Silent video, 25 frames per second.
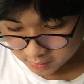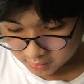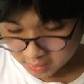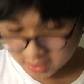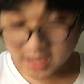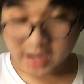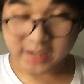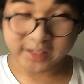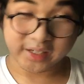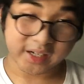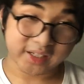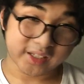
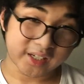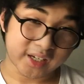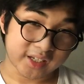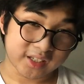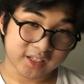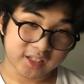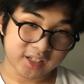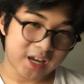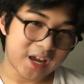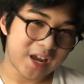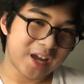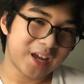
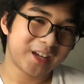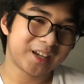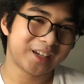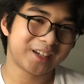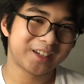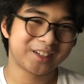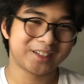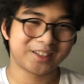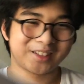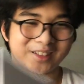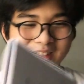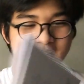HSS.
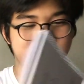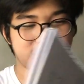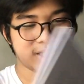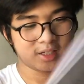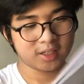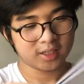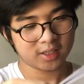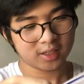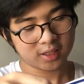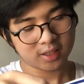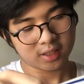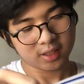
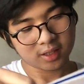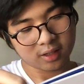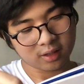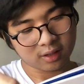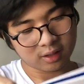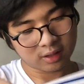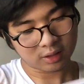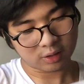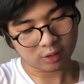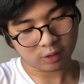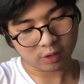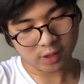
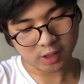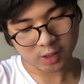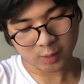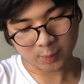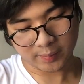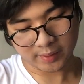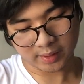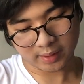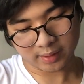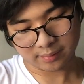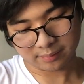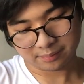And coil
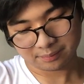split.